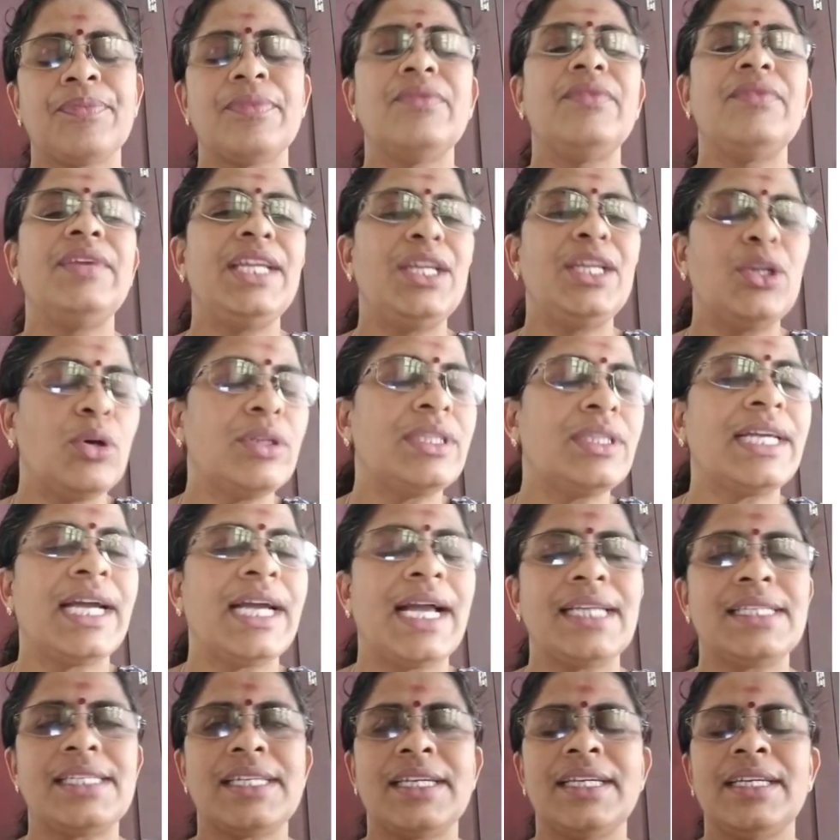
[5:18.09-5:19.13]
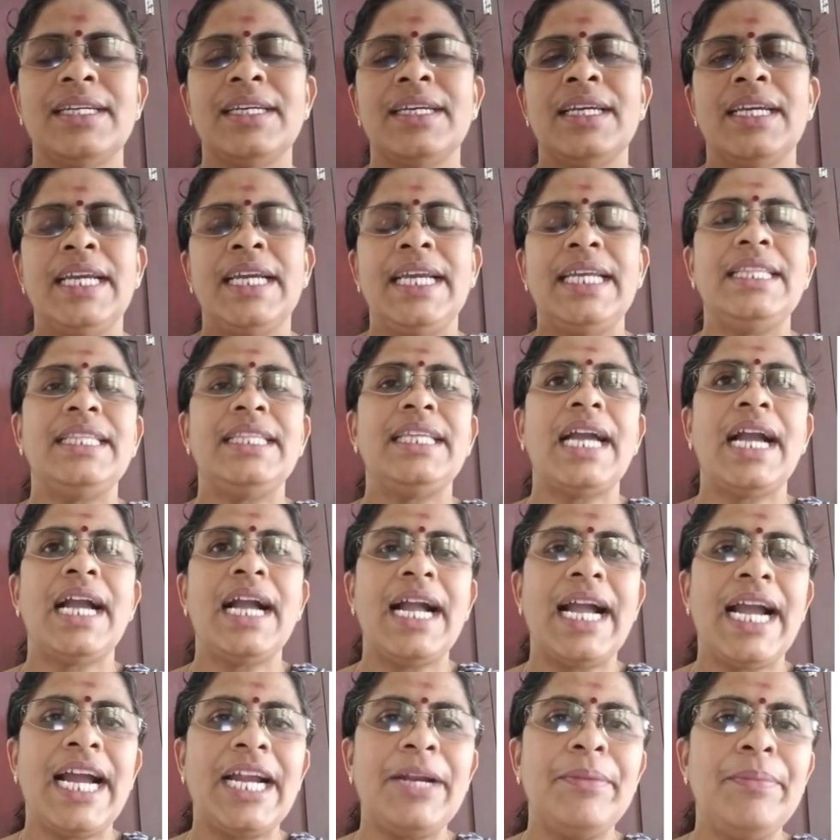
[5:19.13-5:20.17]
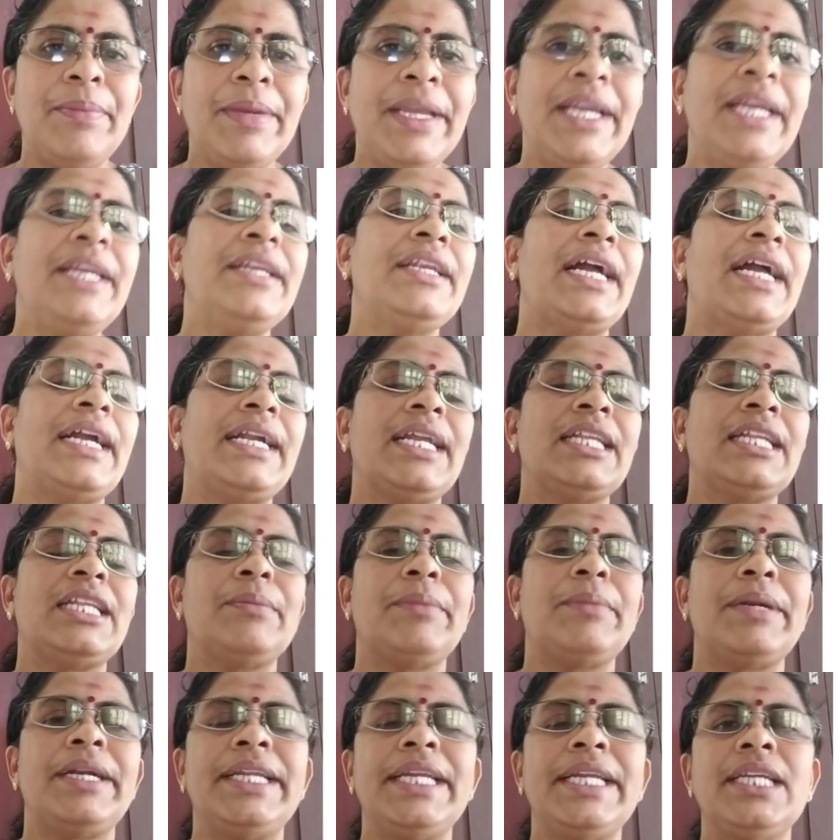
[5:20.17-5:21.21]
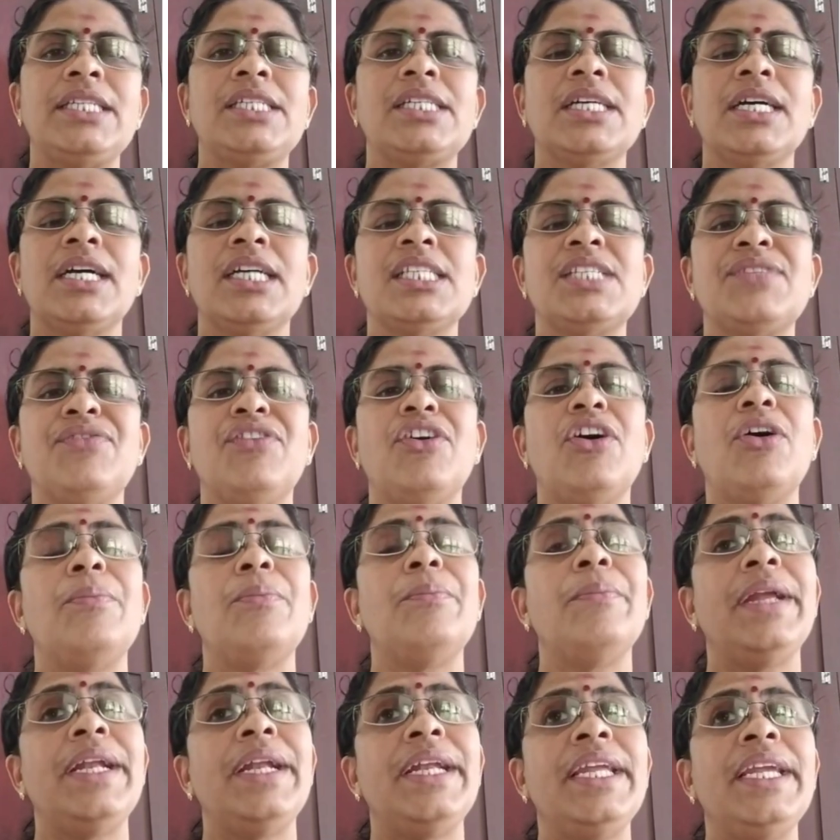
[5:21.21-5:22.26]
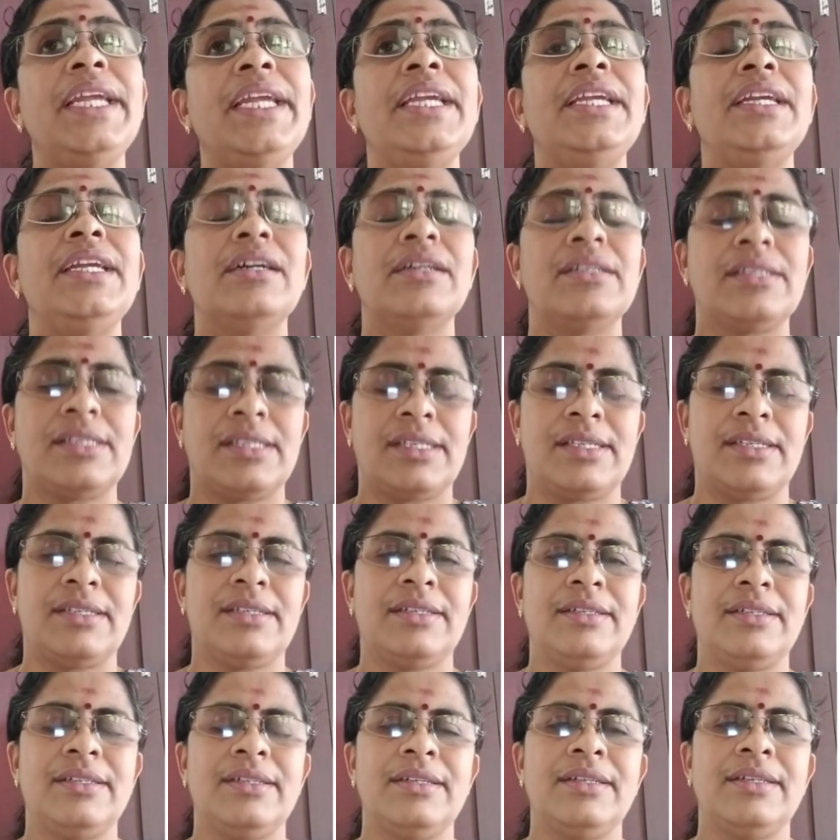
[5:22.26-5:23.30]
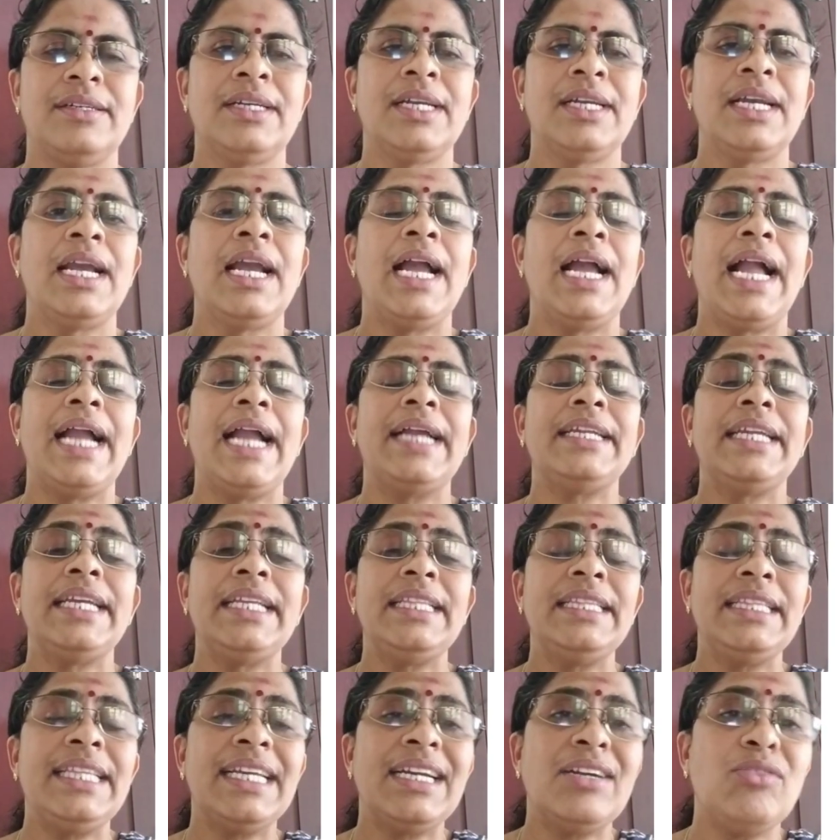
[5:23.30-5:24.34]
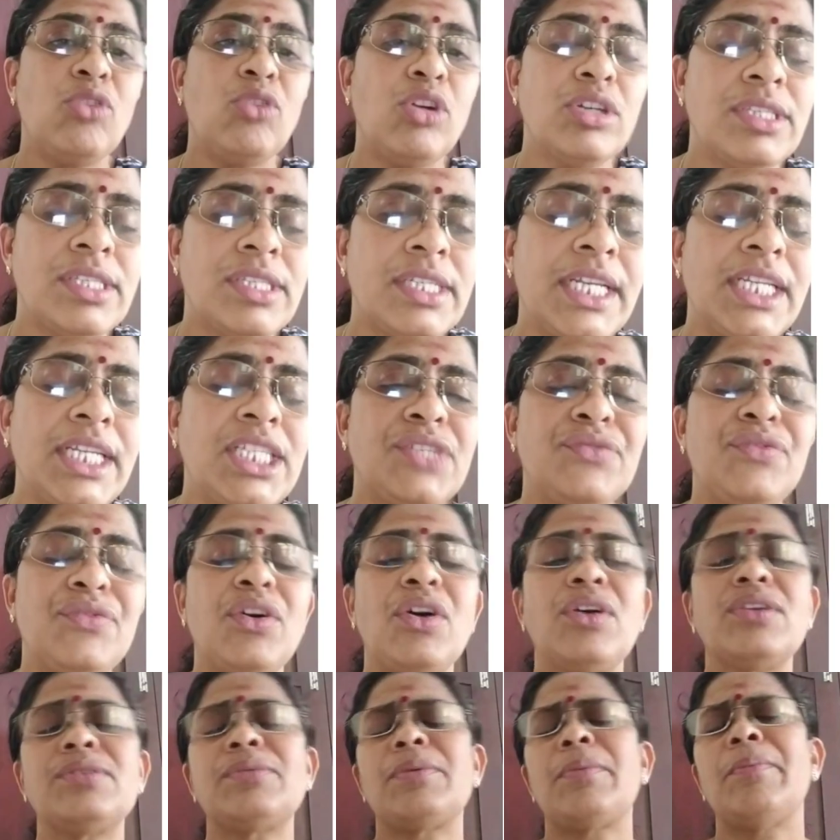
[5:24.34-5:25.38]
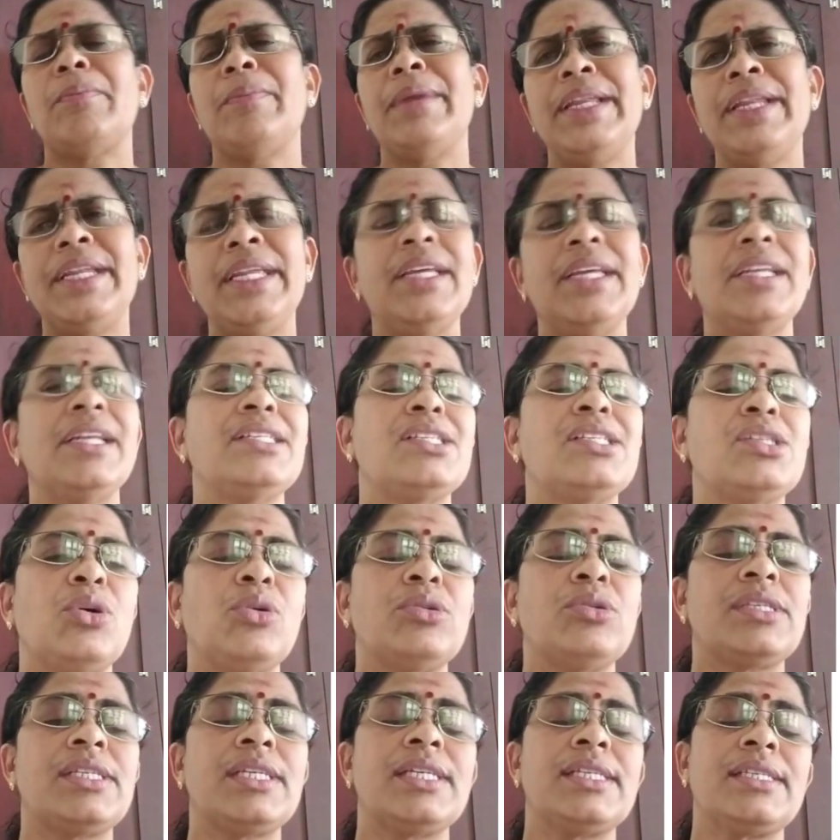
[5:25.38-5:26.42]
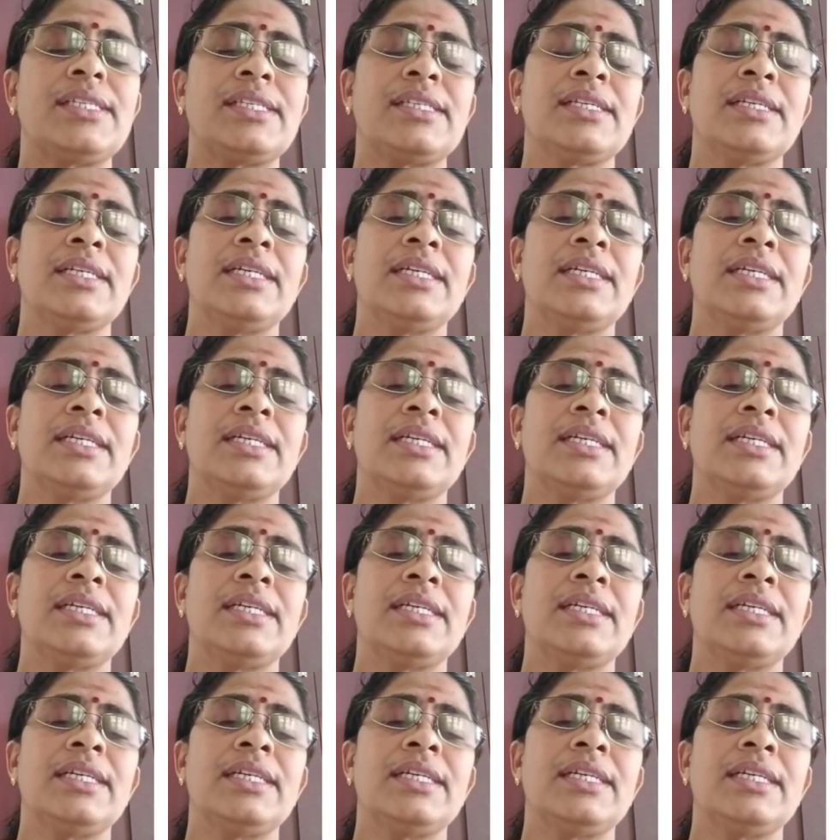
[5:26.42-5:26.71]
We know that India had been under the Britishers for many years, and India was rich for many resources